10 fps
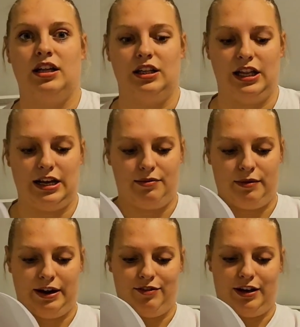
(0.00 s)

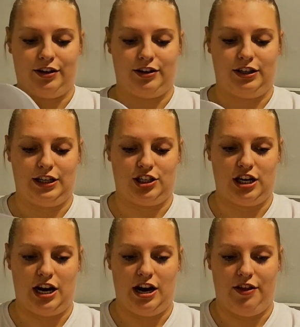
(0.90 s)
record collection
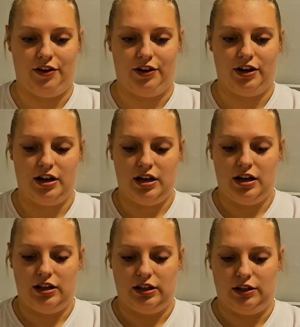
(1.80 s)
another
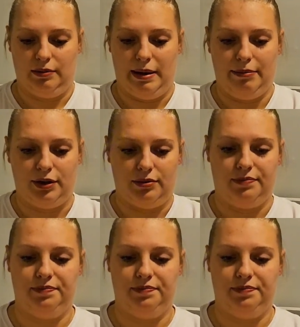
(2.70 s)
little member.